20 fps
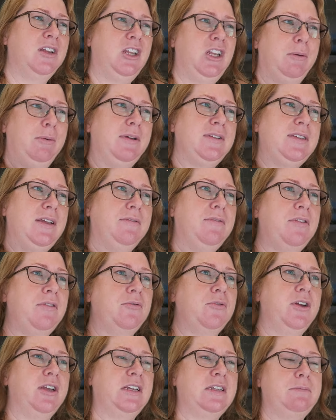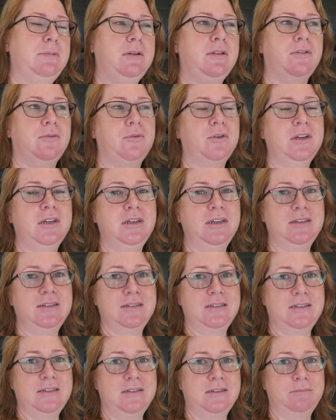Yeah, I must have three, because it's been 3
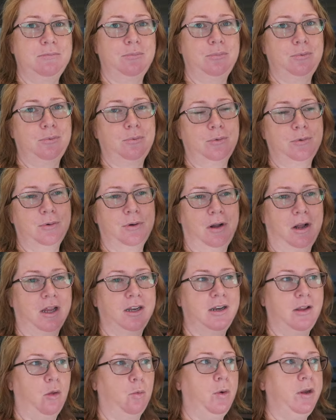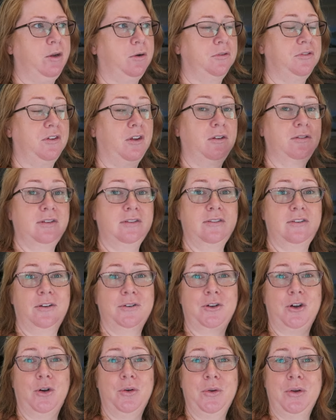years and we're up another week or so since
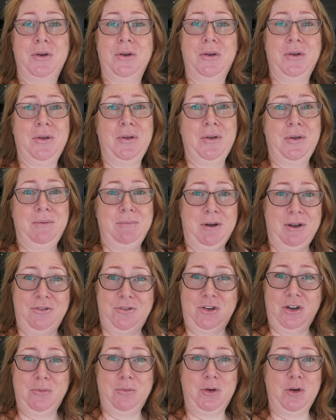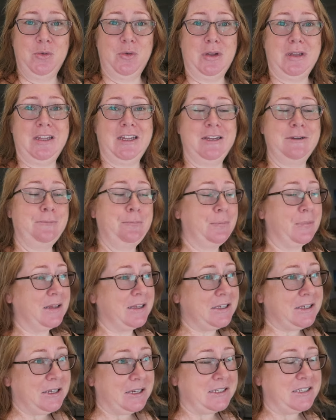I've got my fibro really
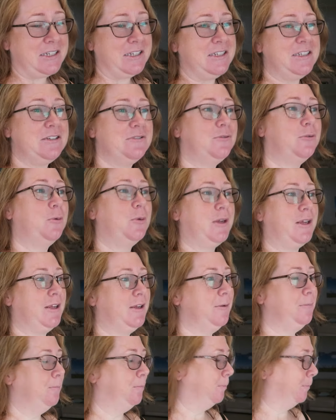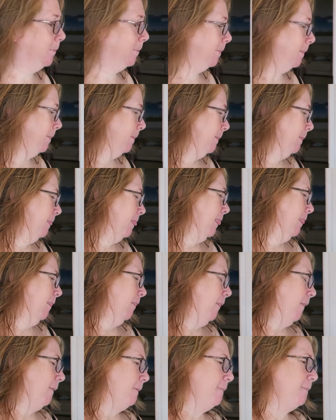kicked into full gear.
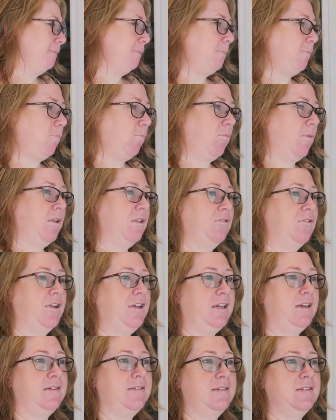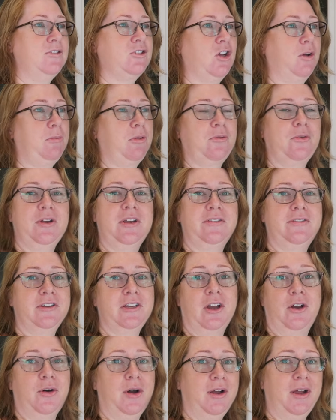It's funny because this time 3 years
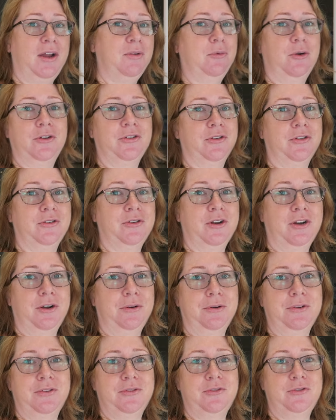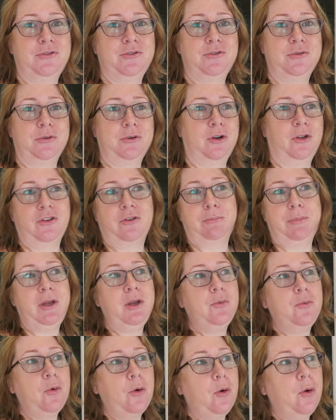ago I wasn't, and I was doing lots of
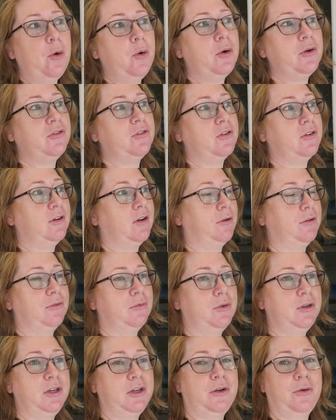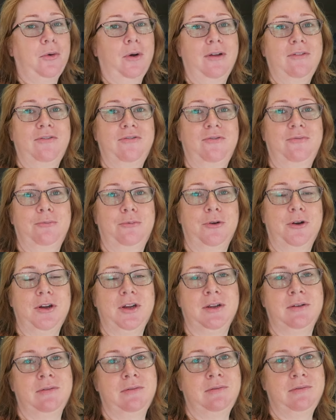bead walks and I was really quite
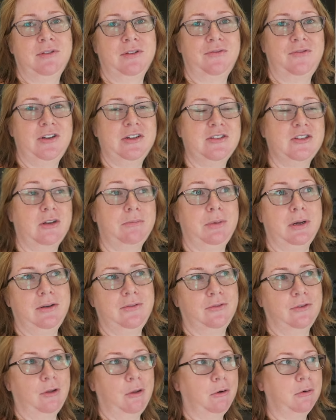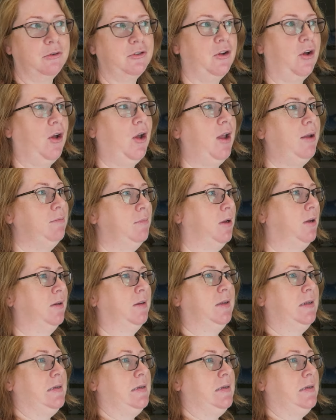probably the fittest I'd been for a long time.